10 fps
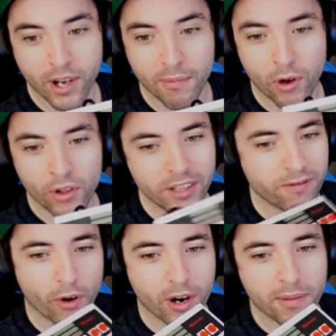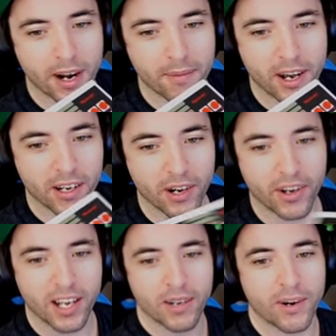I'm holding forward, but I'm not
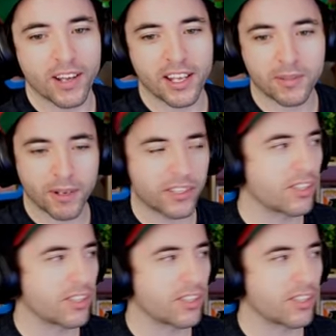going anywhere. And that's because